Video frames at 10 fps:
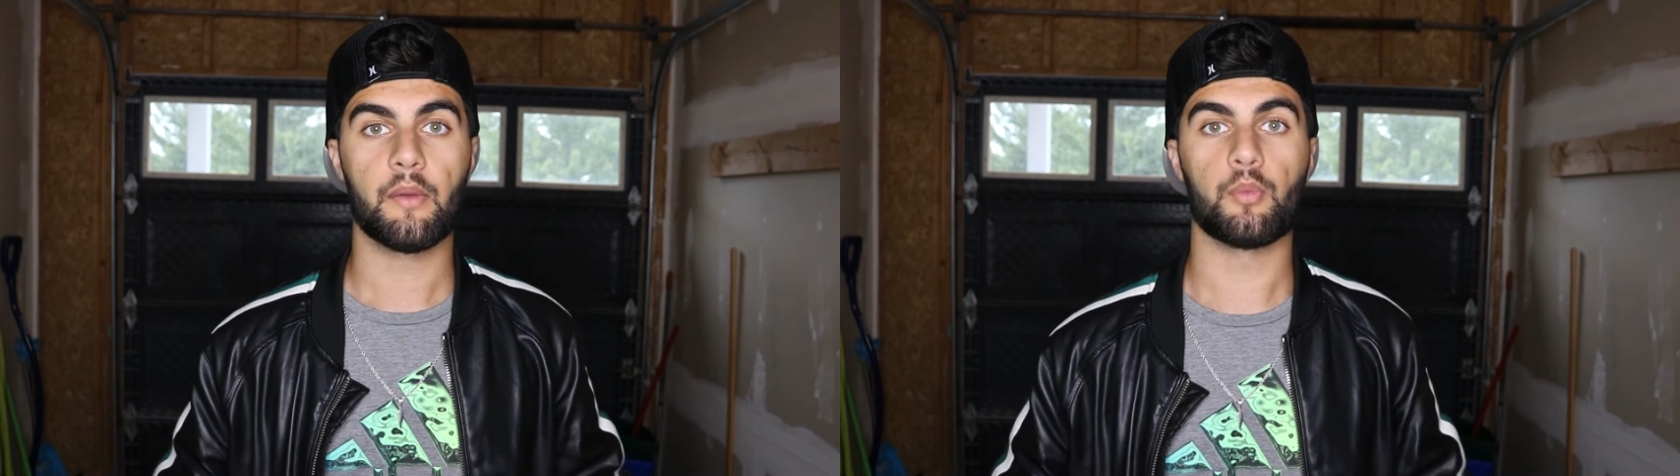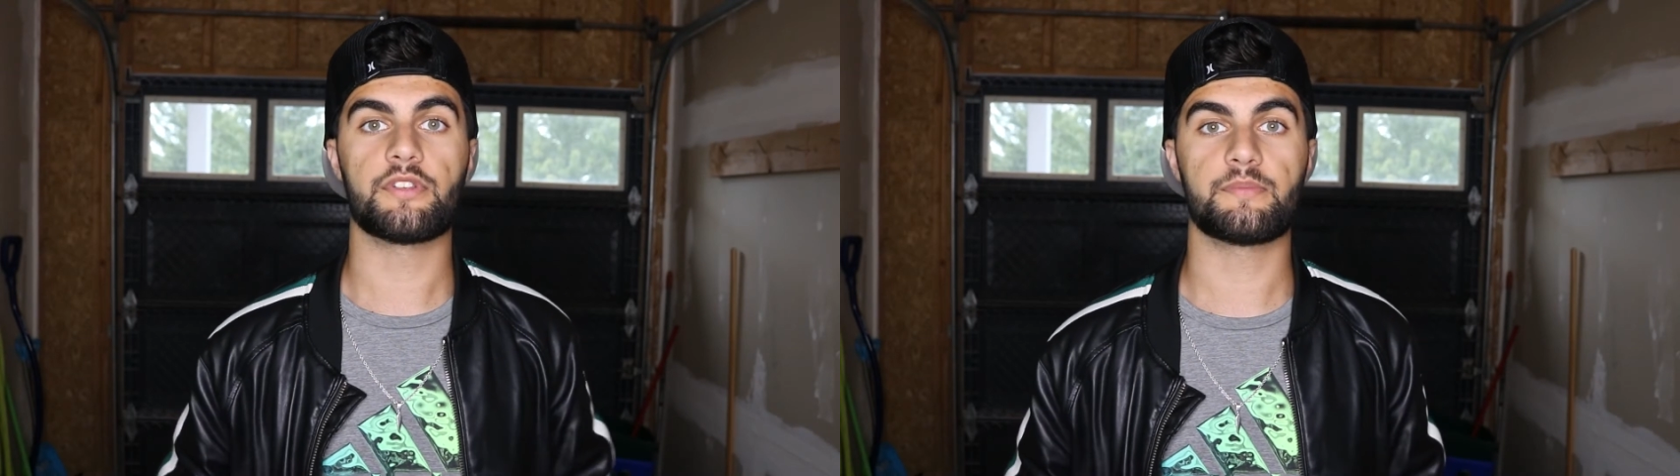
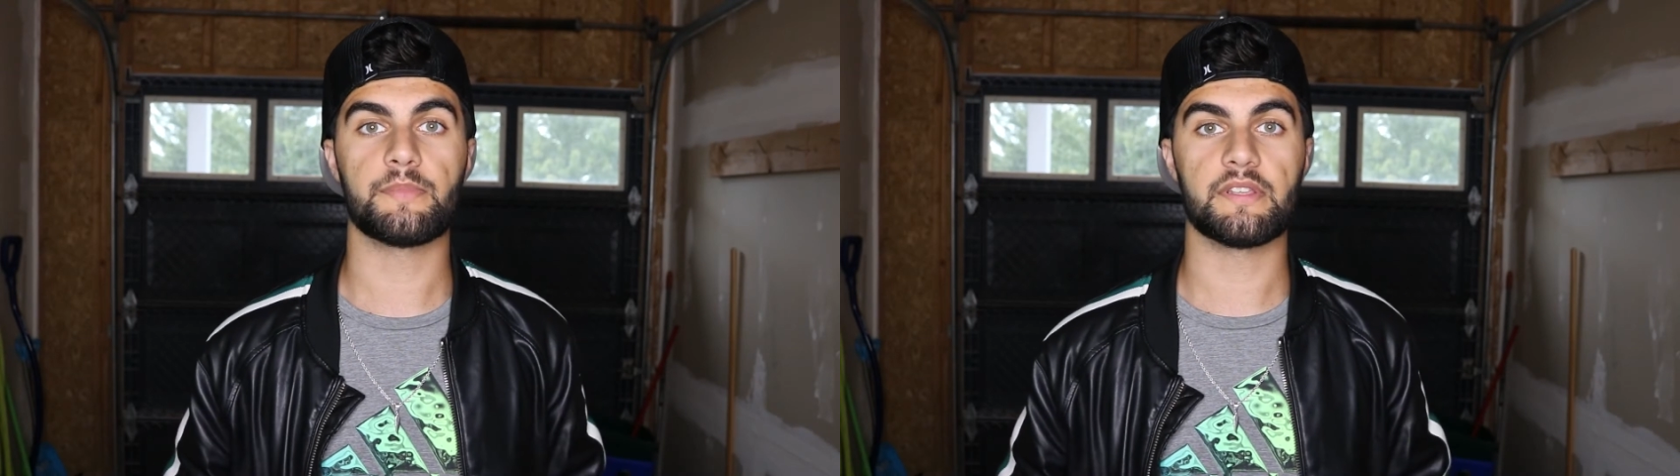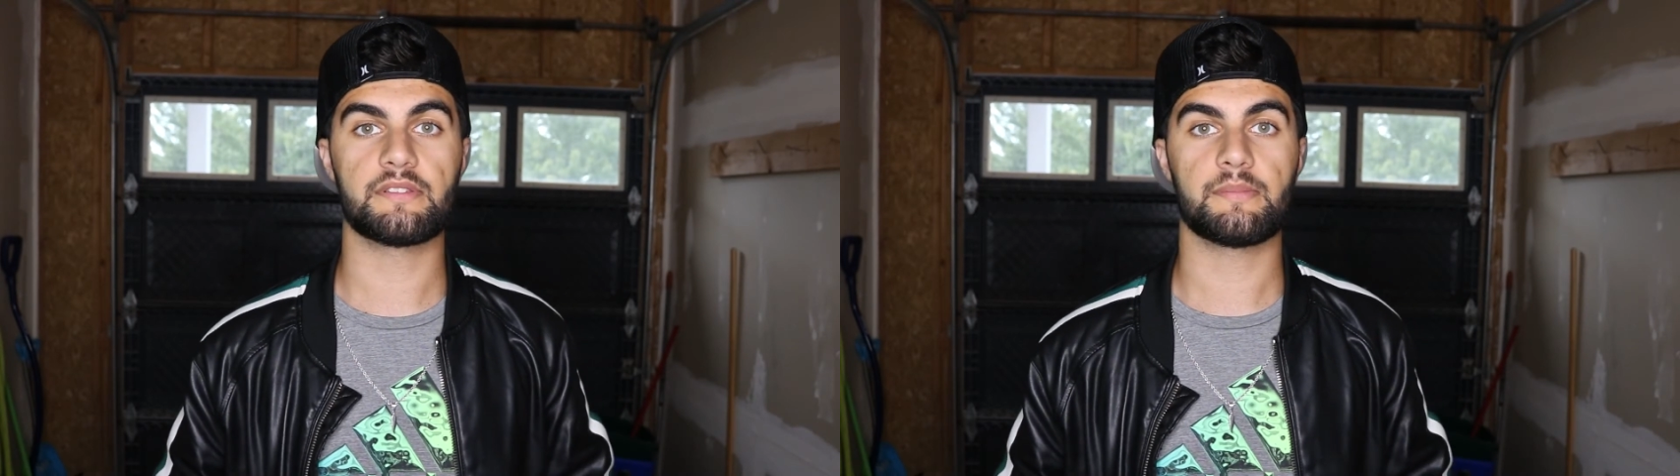which
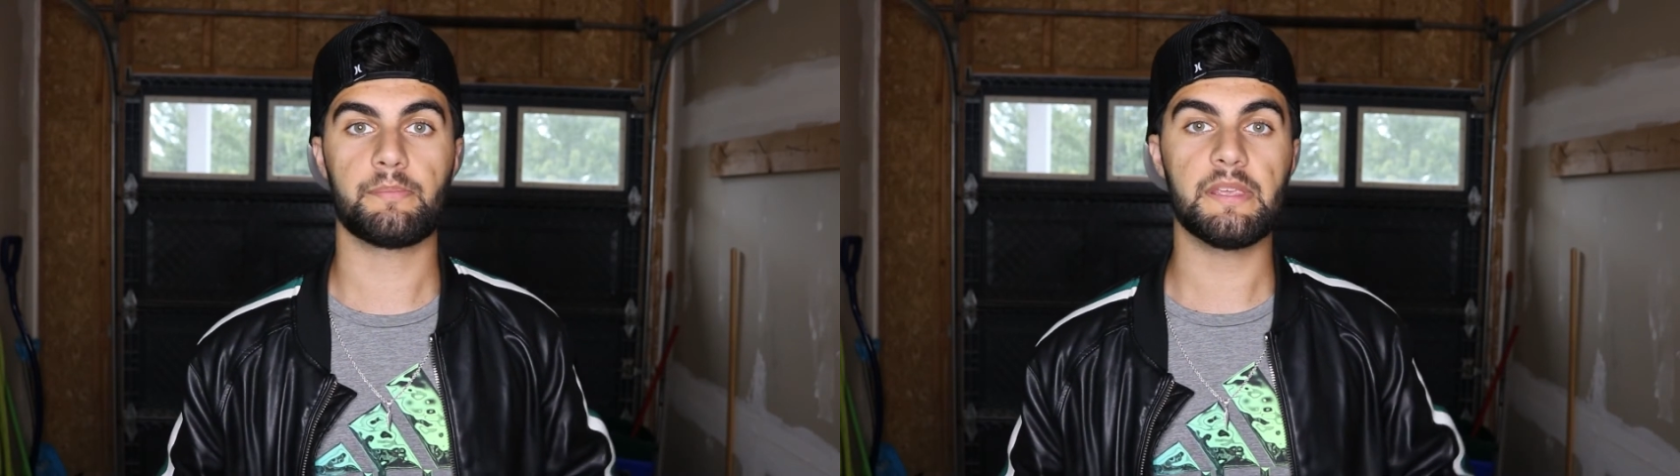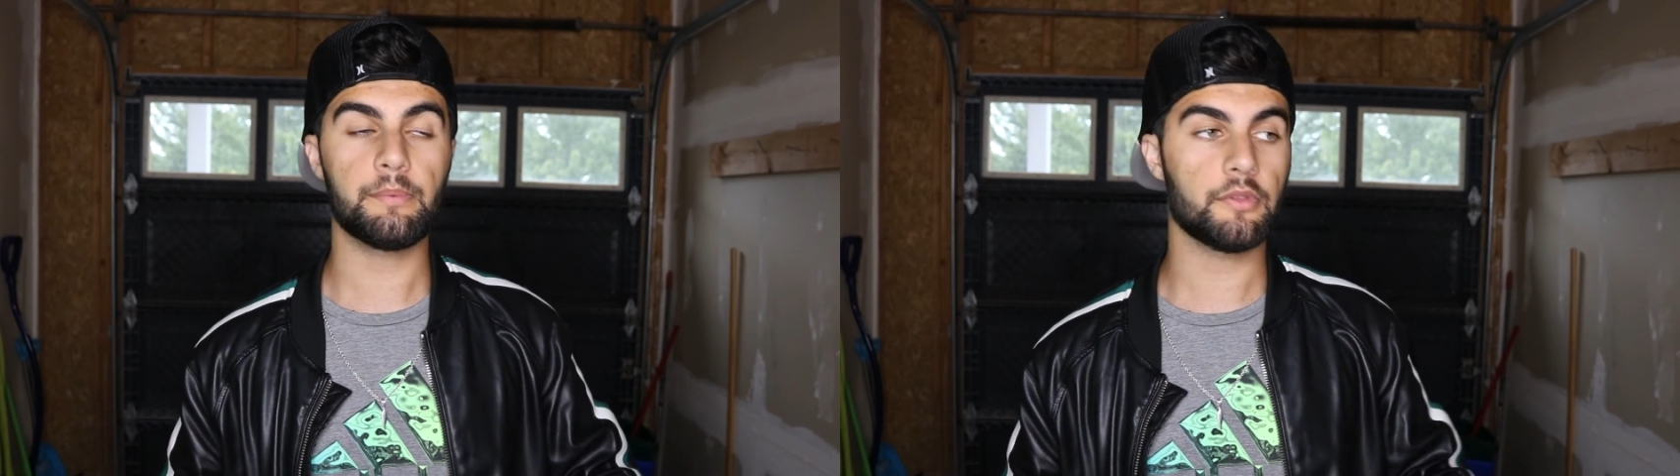means
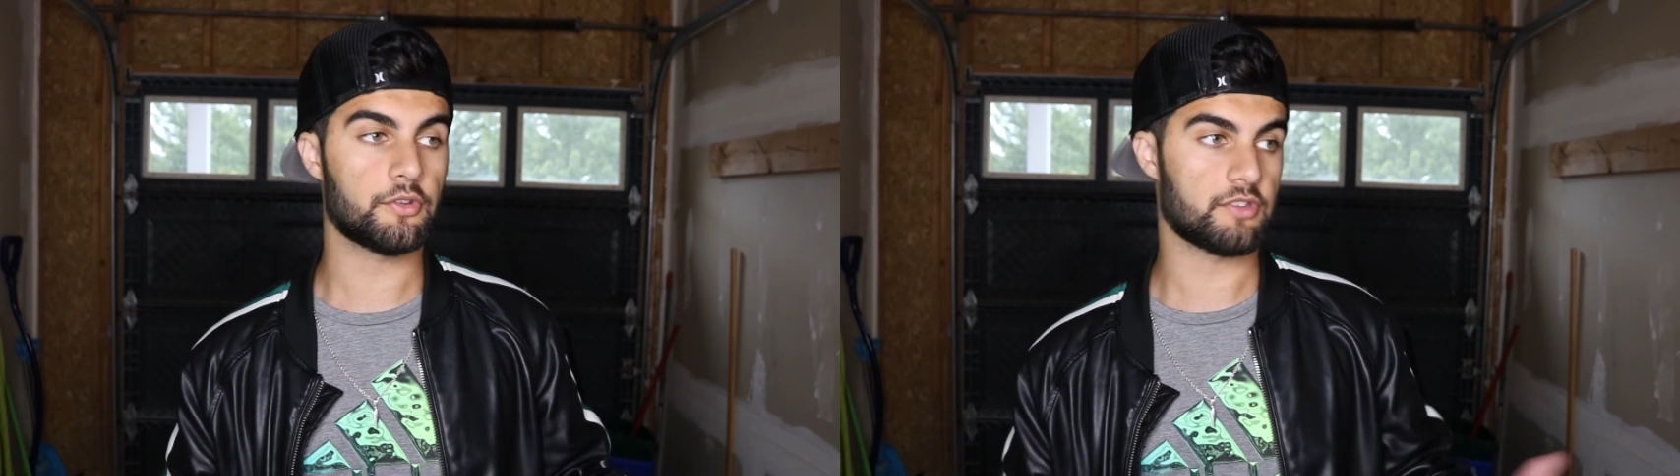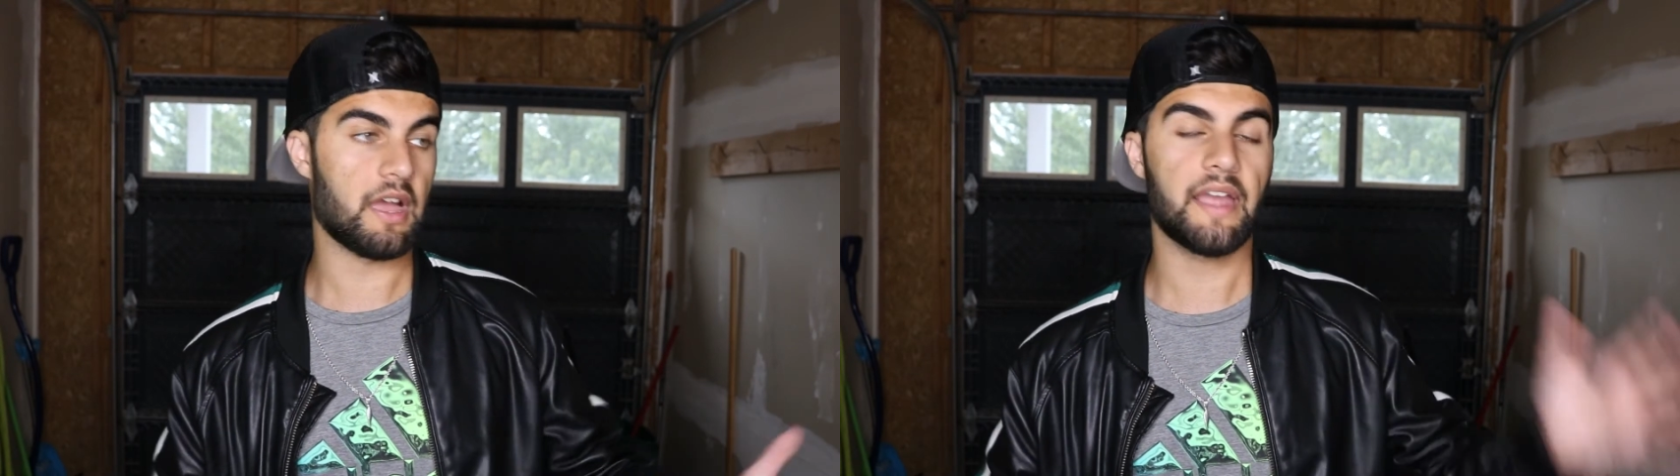
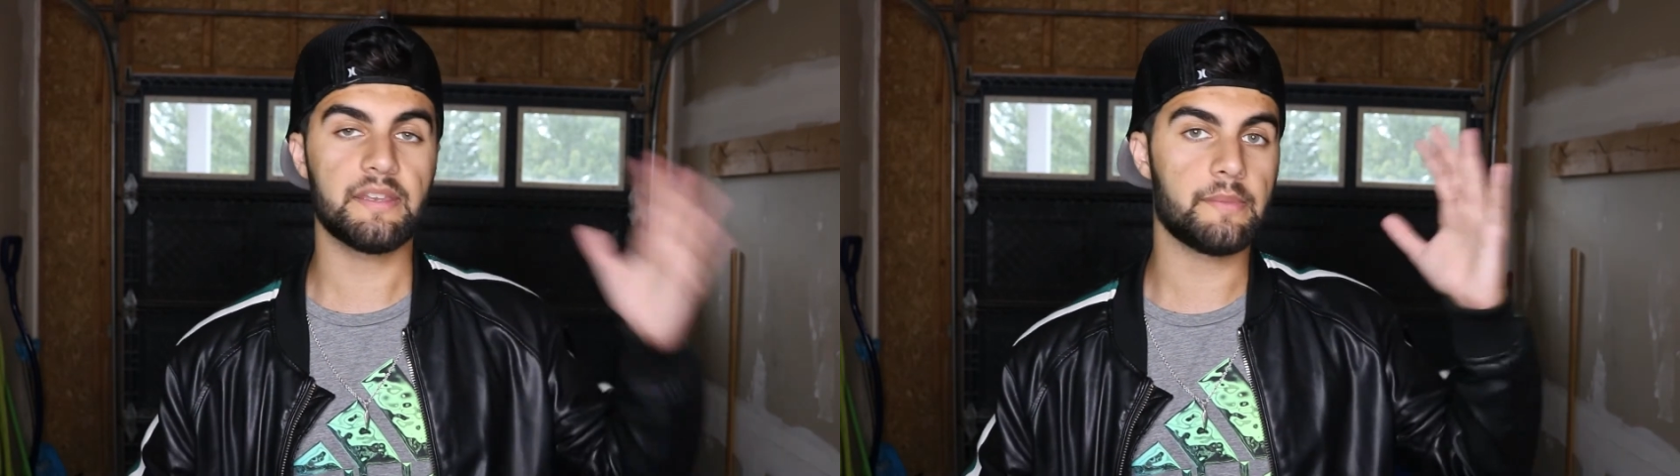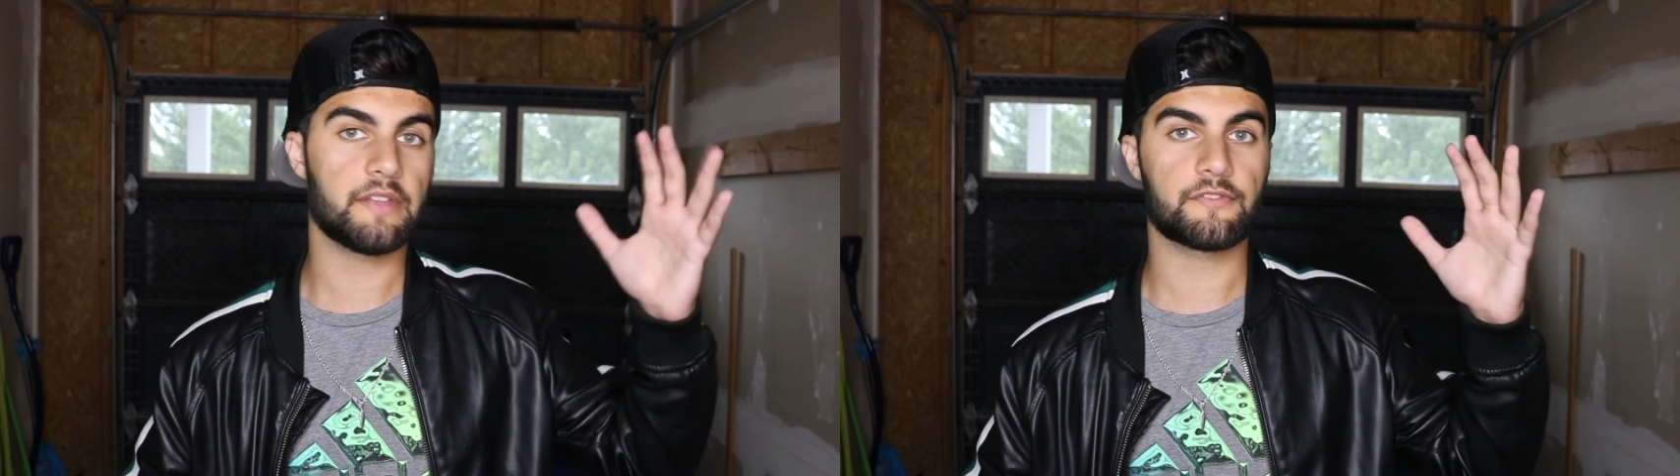there's a high demand